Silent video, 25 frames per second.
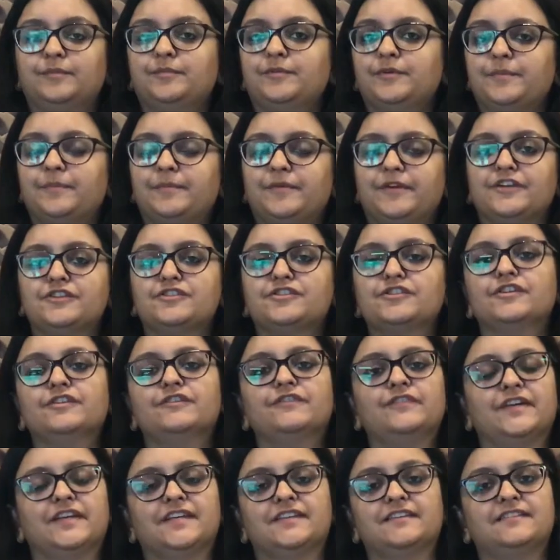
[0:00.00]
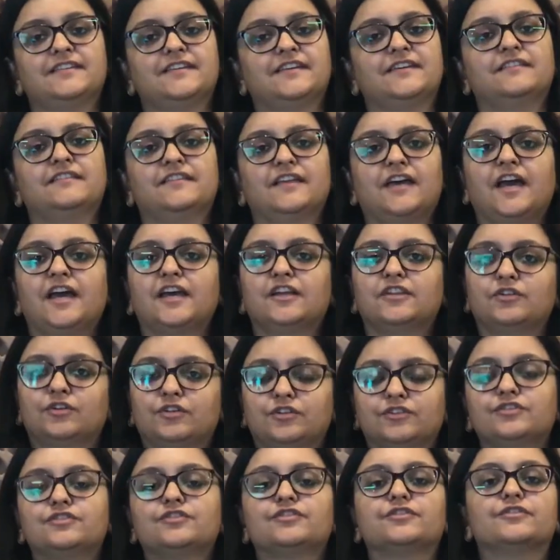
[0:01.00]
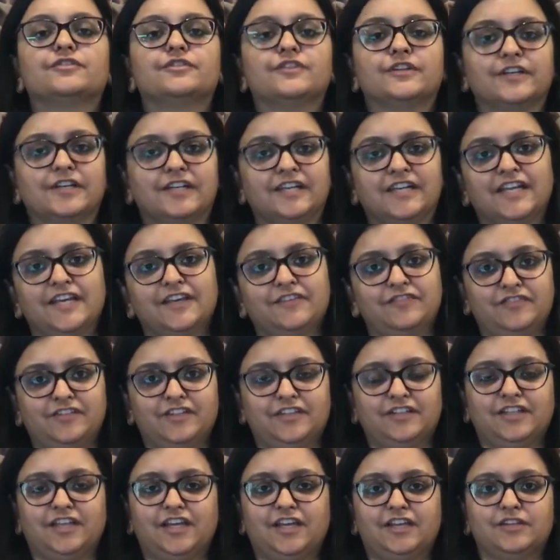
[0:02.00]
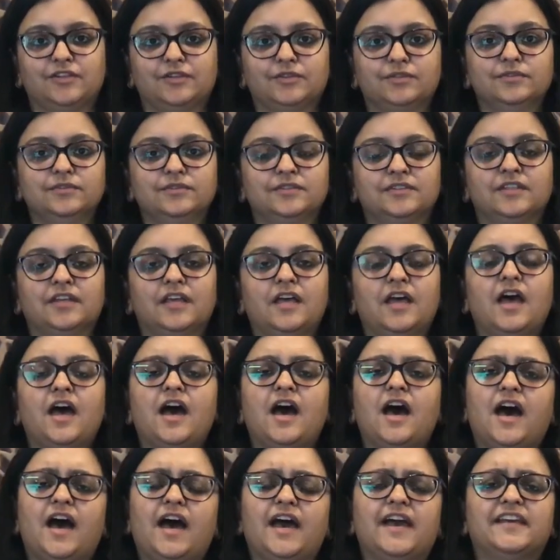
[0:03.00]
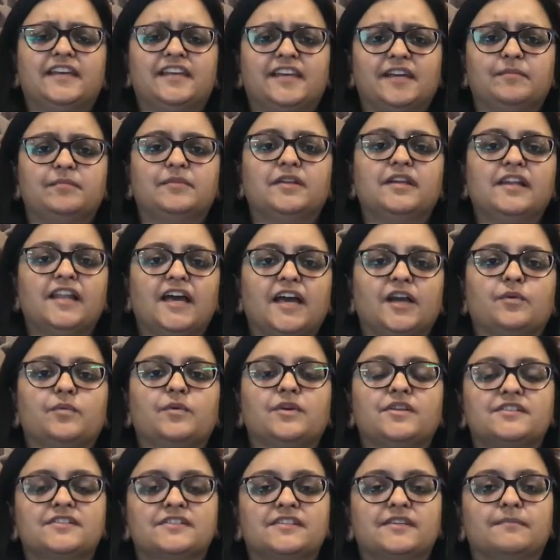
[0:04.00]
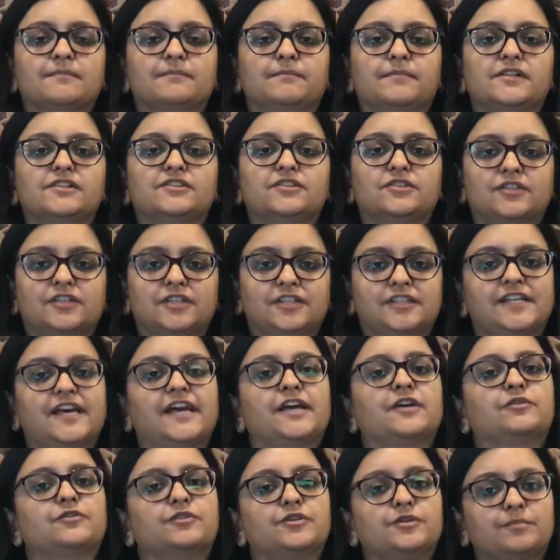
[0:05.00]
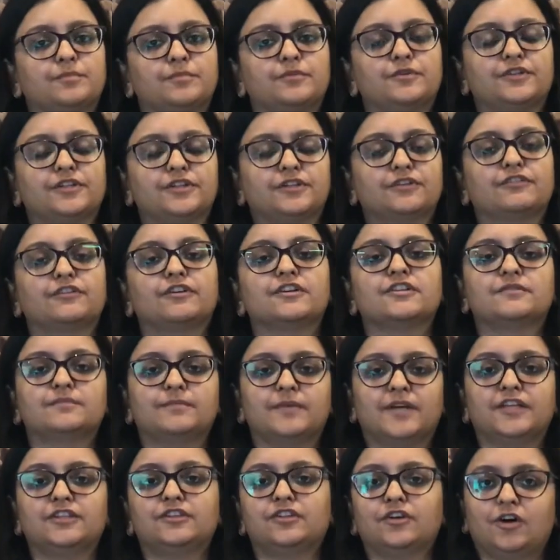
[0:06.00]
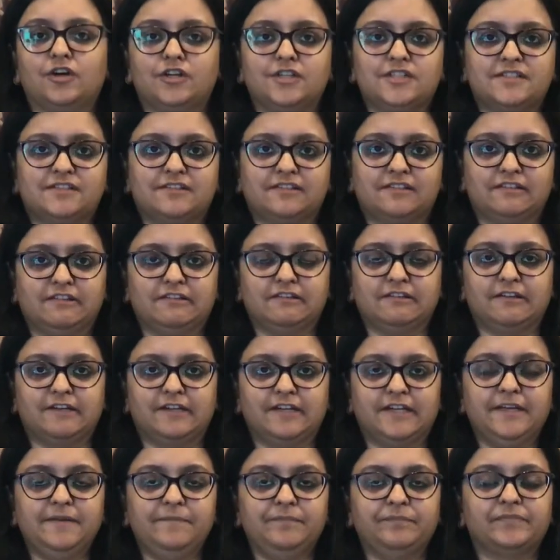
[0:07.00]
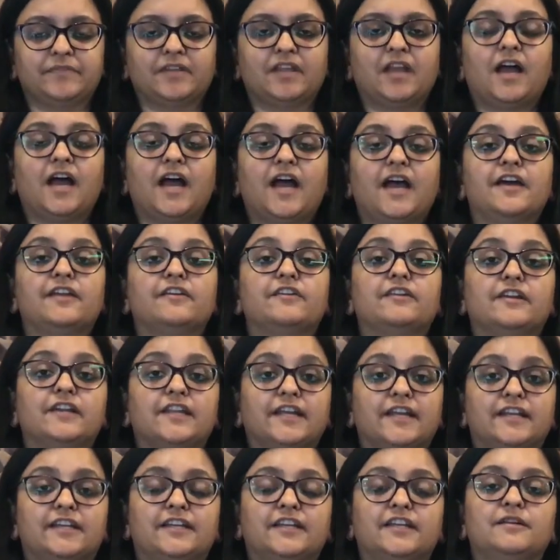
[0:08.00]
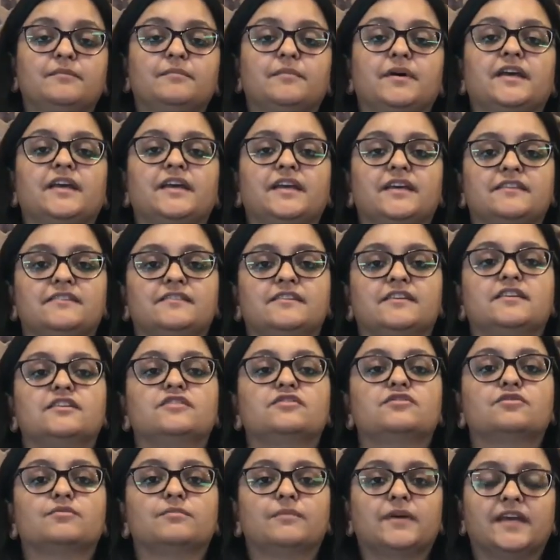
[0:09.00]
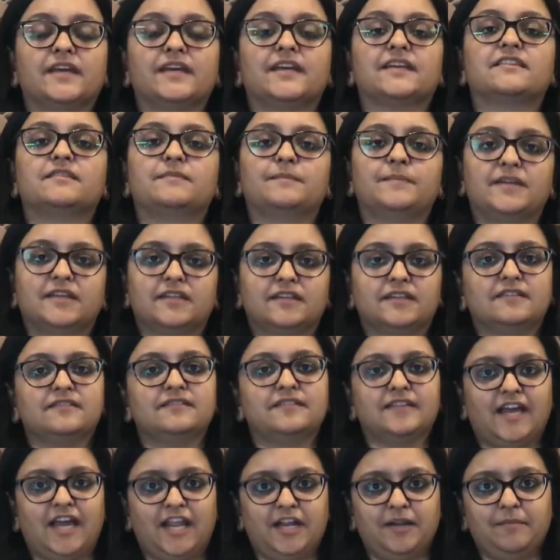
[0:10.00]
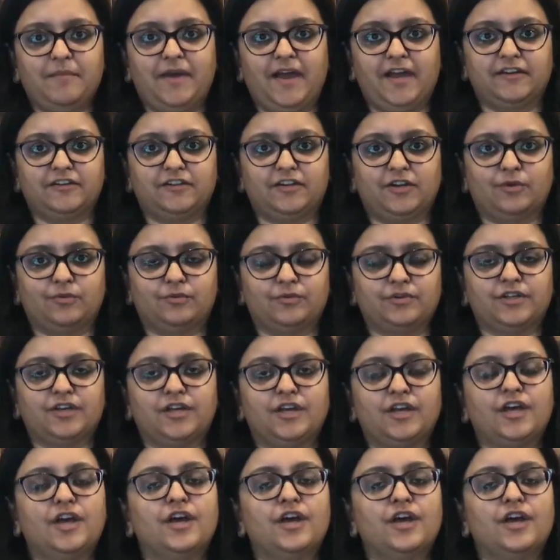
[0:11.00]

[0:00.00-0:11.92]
For preparation of essays, I thought through real life scenarios. I kept the language simple so that I could put across my thoughts clearly. I related my essays to my experience and background.